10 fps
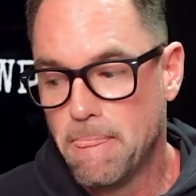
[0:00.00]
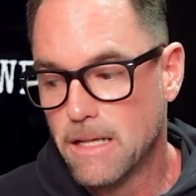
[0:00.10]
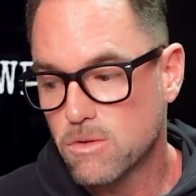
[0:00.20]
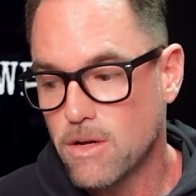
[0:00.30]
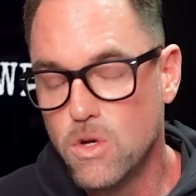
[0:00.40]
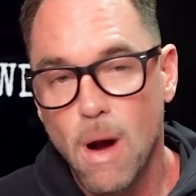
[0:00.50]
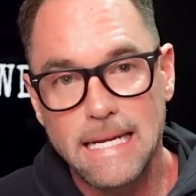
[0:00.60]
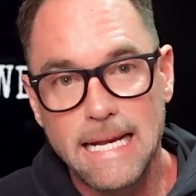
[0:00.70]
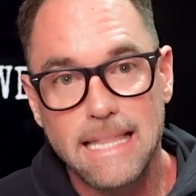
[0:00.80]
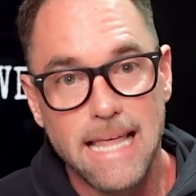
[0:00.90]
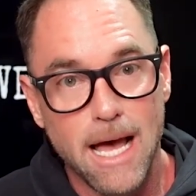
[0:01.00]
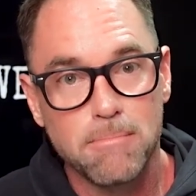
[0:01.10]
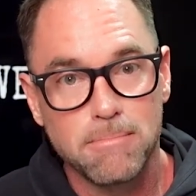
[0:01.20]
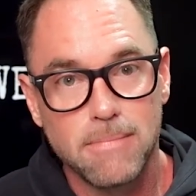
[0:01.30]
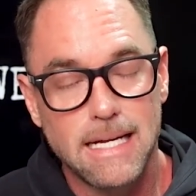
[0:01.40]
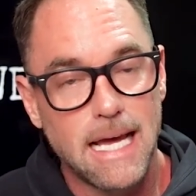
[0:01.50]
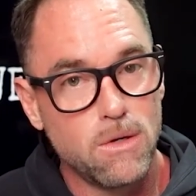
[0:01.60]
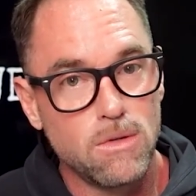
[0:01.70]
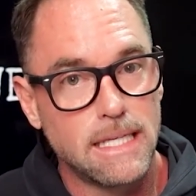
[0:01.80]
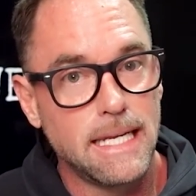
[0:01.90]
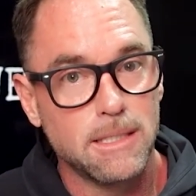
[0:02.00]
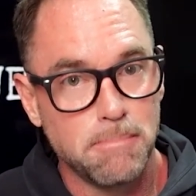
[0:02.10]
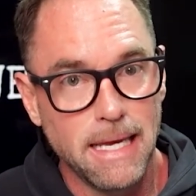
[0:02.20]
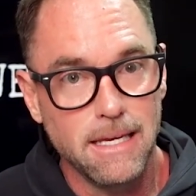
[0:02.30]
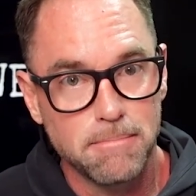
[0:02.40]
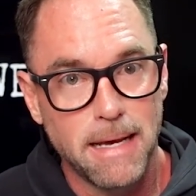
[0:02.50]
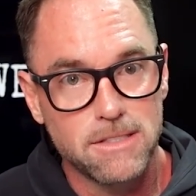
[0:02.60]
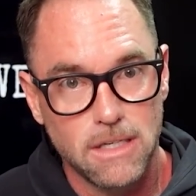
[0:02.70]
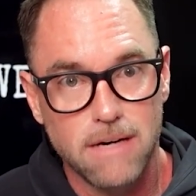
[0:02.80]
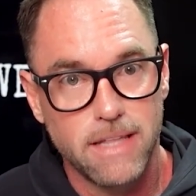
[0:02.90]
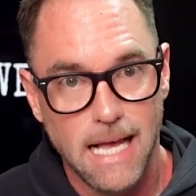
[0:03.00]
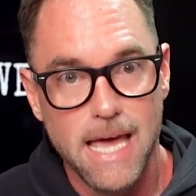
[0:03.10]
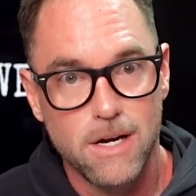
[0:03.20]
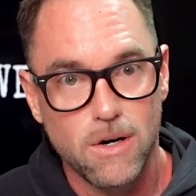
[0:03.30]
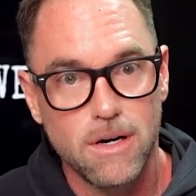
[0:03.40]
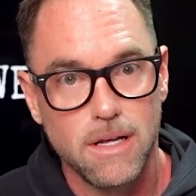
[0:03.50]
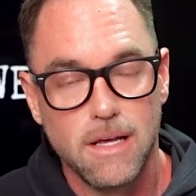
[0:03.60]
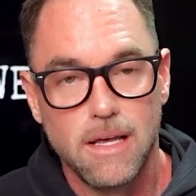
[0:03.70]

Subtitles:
So I knew I needed them, and I knew they needed me based on everything I had heard.